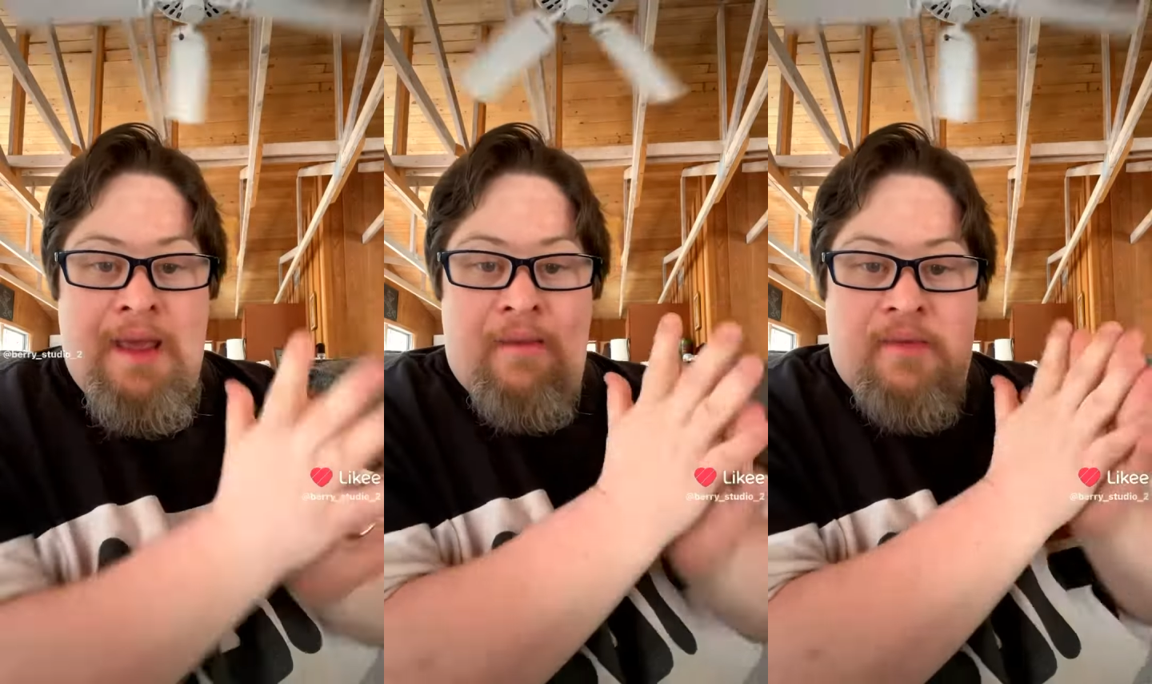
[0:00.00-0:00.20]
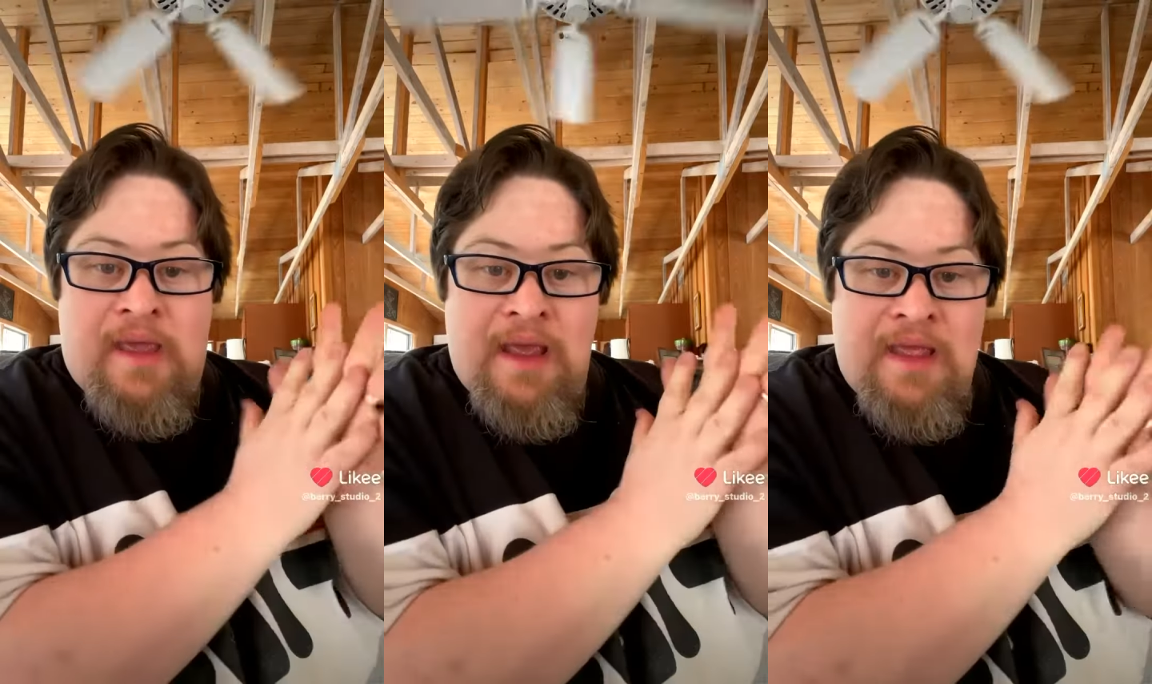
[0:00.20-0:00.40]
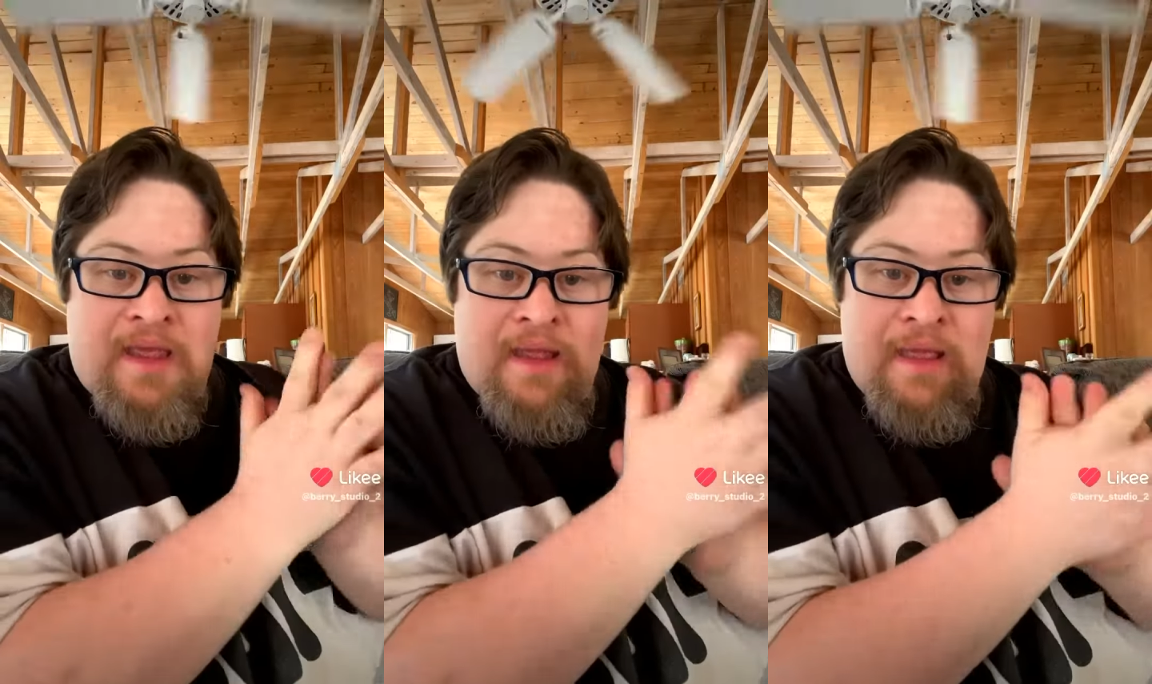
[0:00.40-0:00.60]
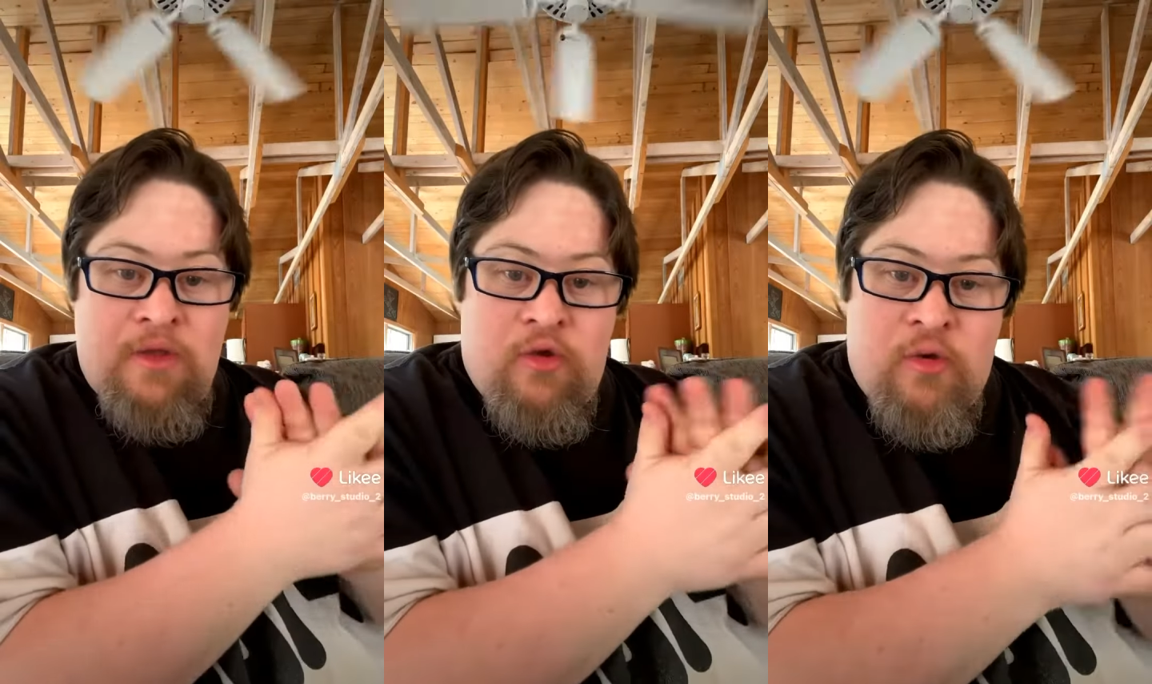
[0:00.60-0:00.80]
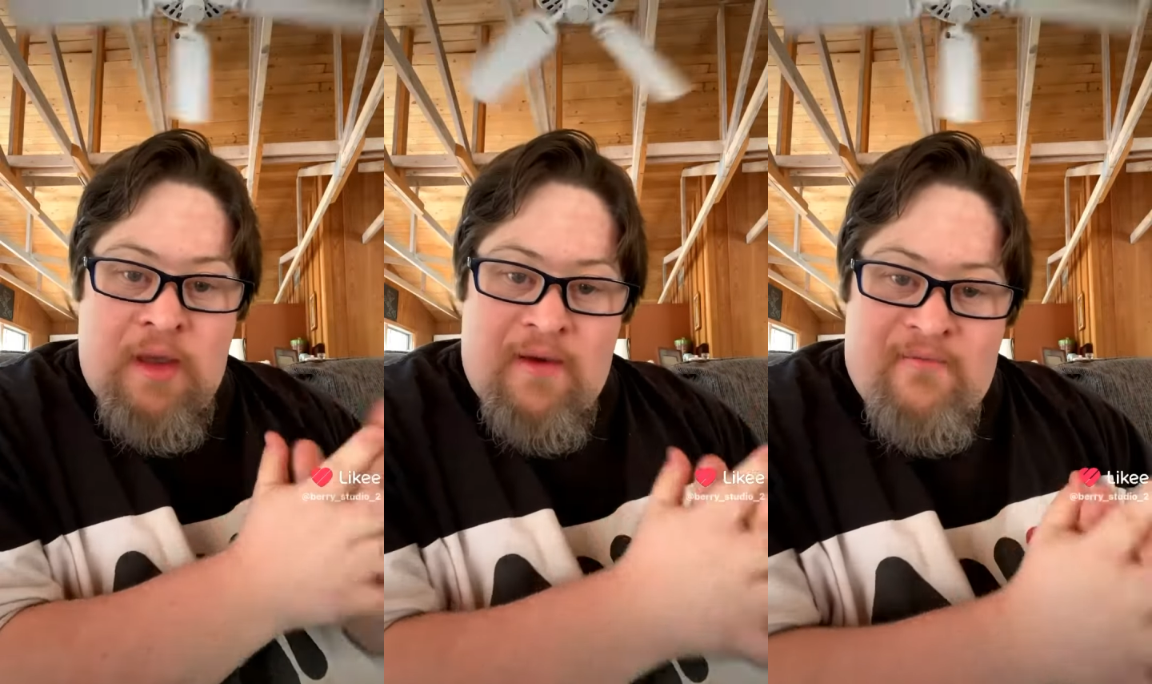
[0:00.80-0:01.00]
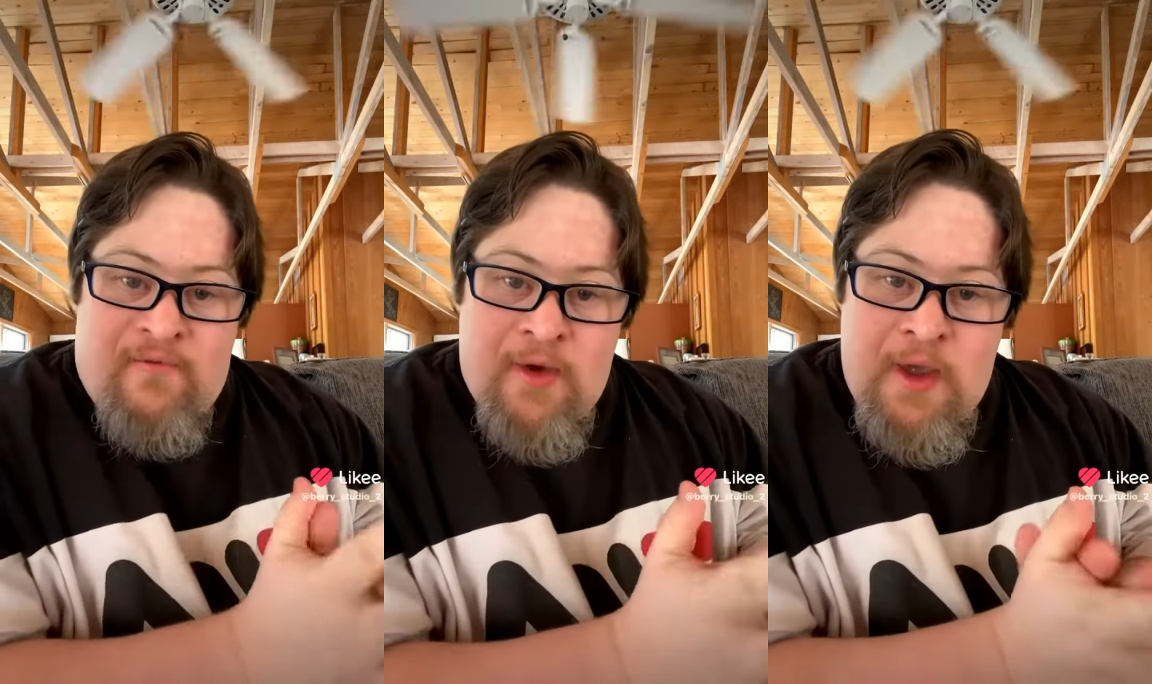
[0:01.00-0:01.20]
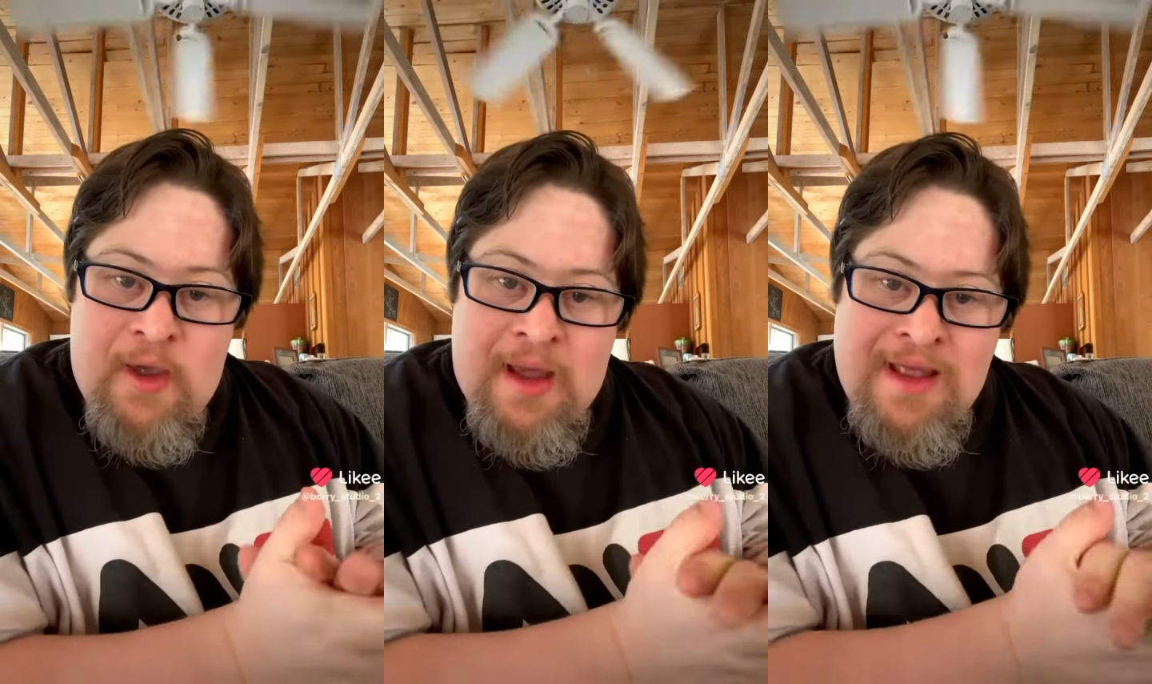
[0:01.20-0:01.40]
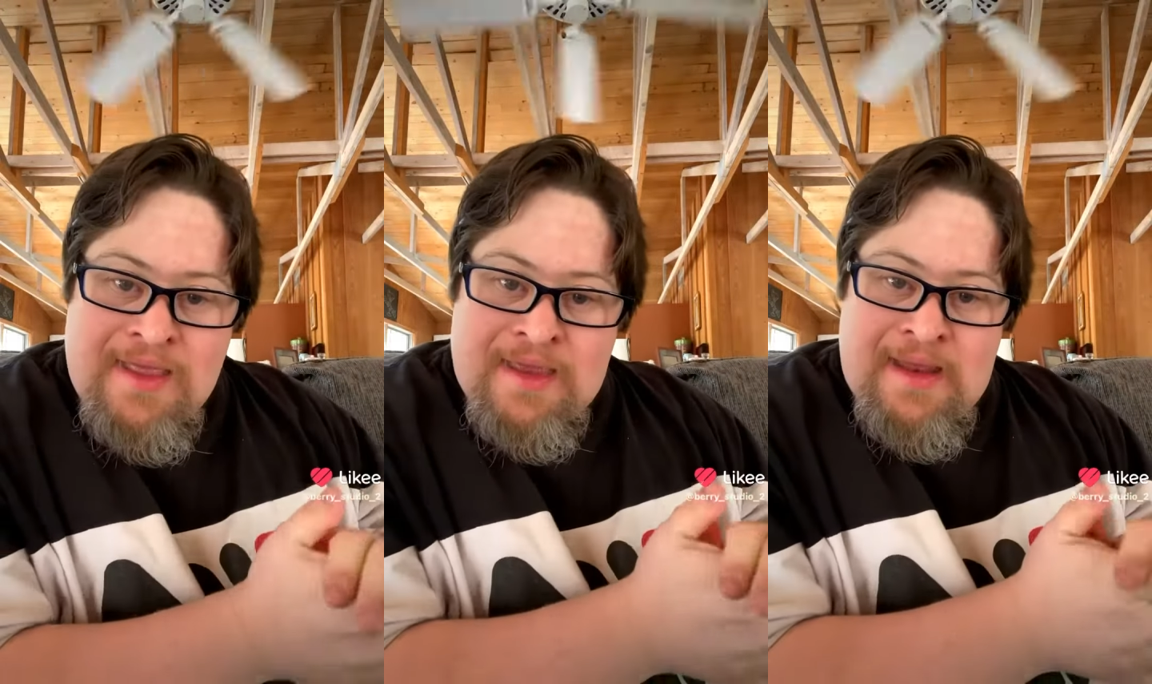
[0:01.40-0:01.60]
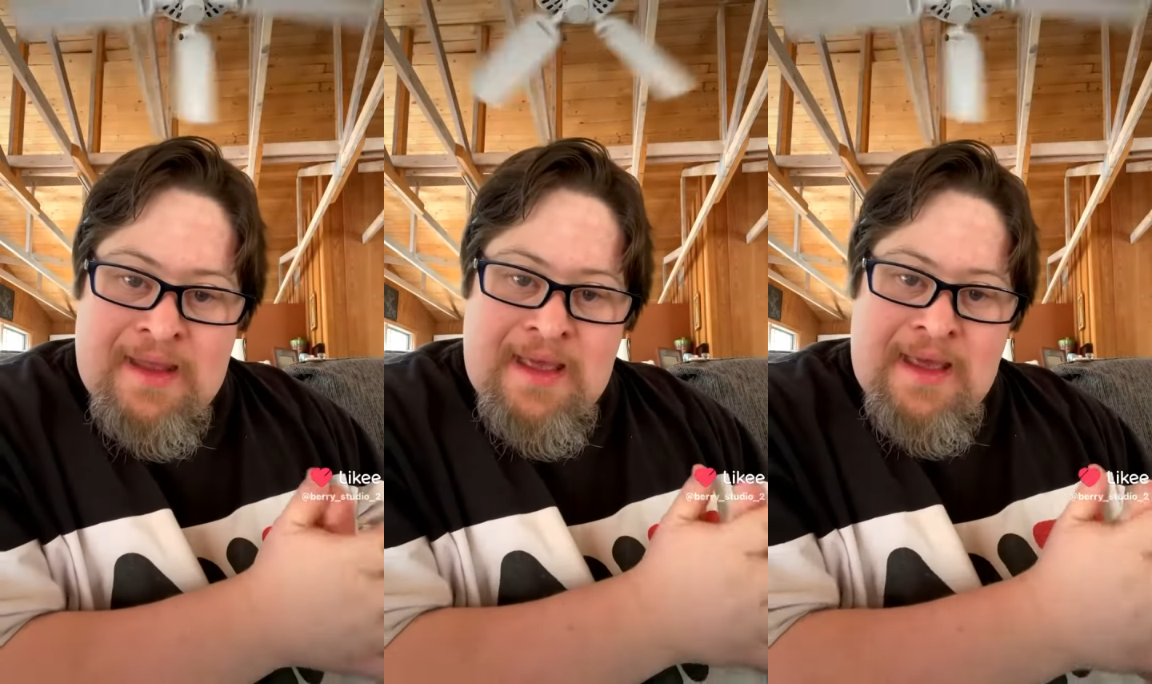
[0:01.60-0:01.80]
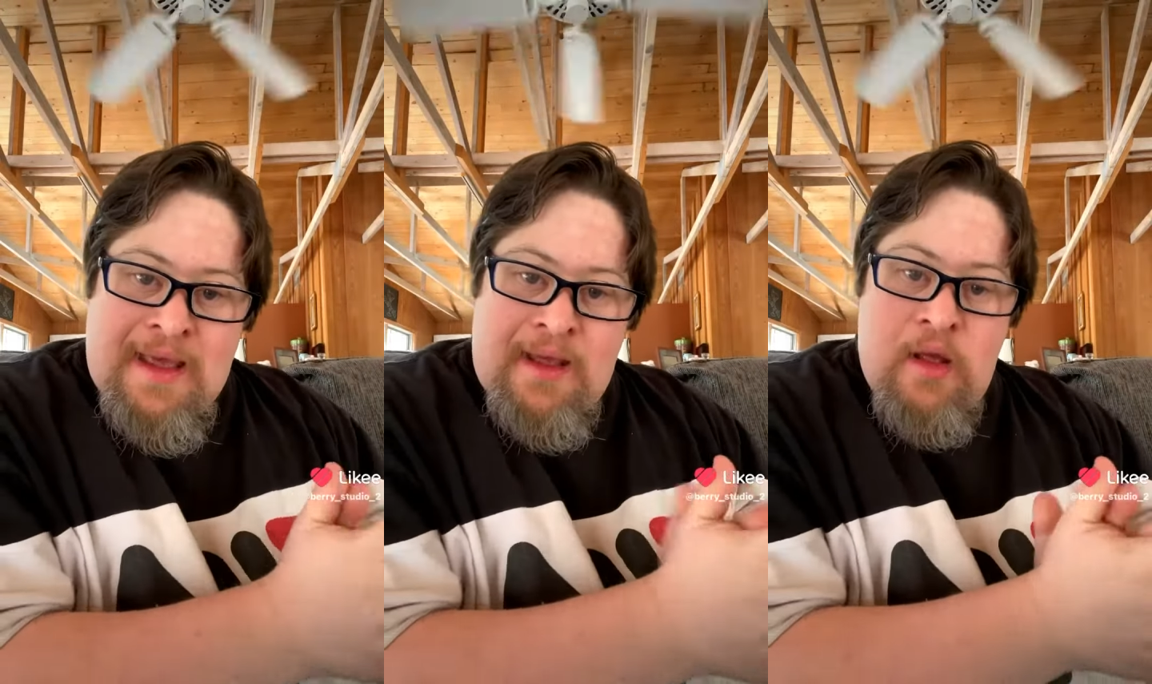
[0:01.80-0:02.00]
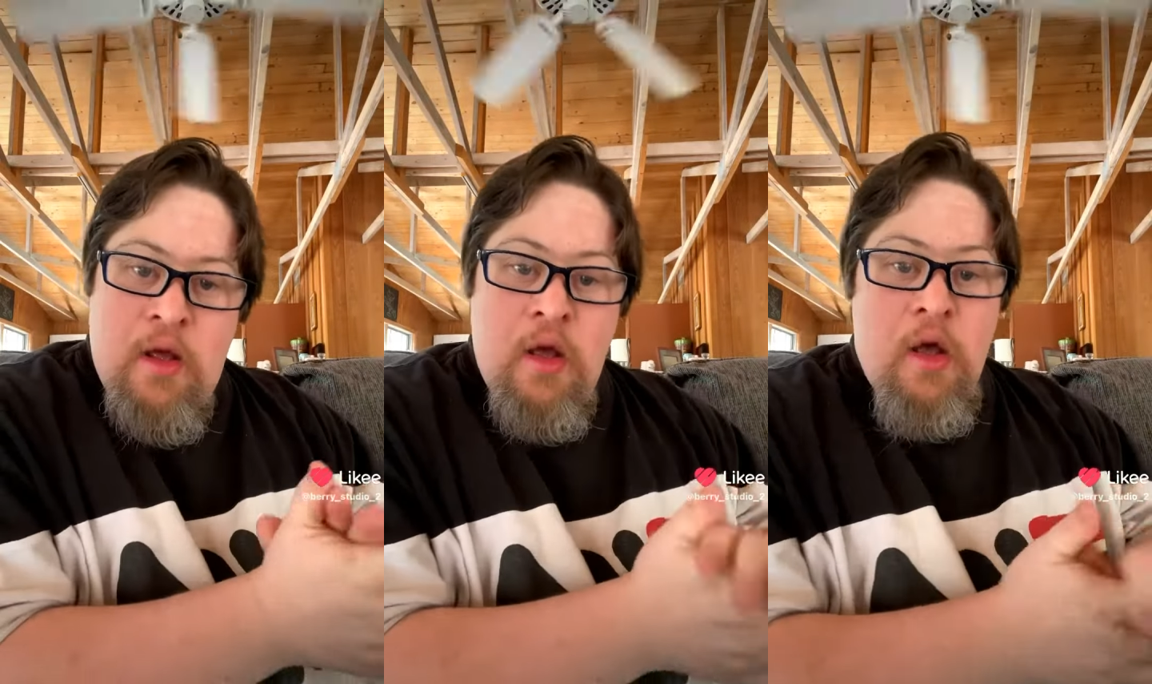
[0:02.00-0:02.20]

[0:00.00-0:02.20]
I'm tasting a drink for you guys today.